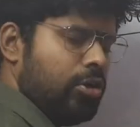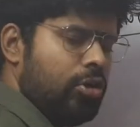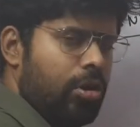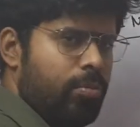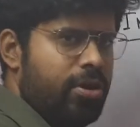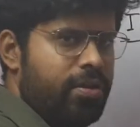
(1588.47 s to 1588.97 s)
acute
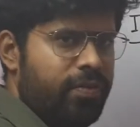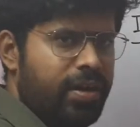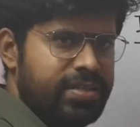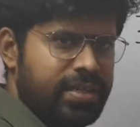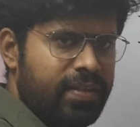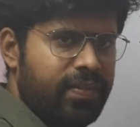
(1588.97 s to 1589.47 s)

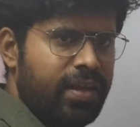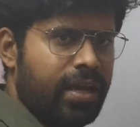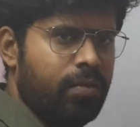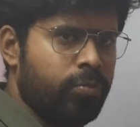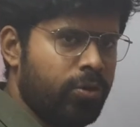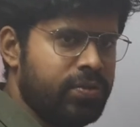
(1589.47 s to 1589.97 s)
glomerulonephritis, anything
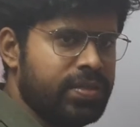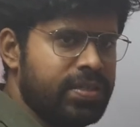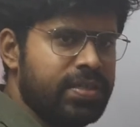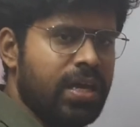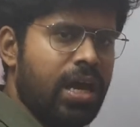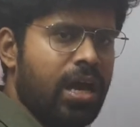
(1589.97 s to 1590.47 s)
can produce
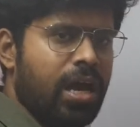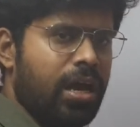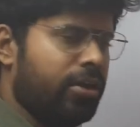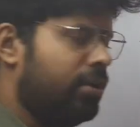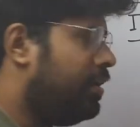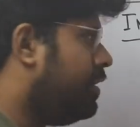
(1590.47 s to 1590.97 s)
as
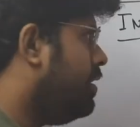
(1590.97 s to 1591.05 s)
acute